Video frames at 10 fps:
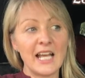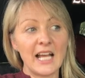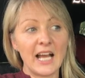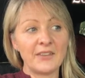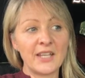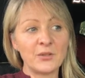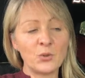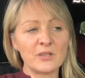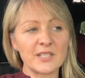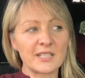And then
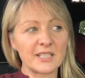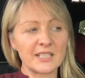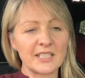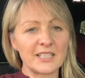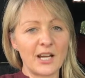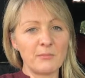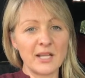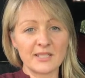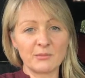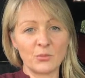all of a sudden I
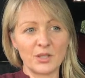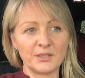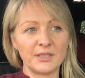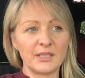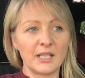met someone